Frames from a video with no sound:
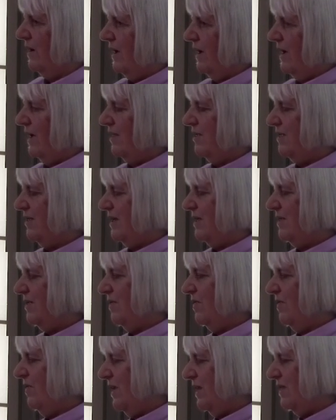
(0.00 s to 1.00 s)
and says,
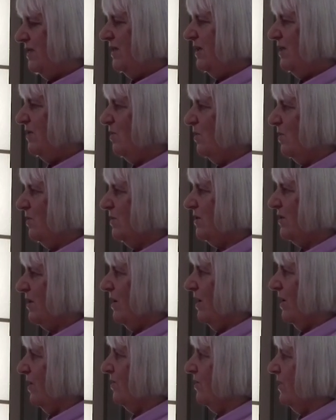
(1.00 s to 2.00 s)
this is what was
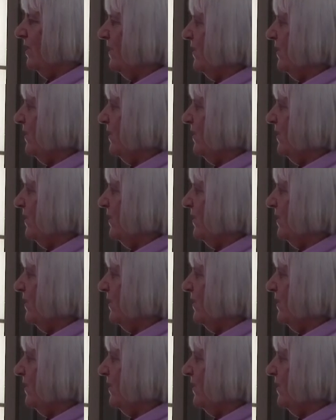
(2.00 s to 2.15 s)
going on in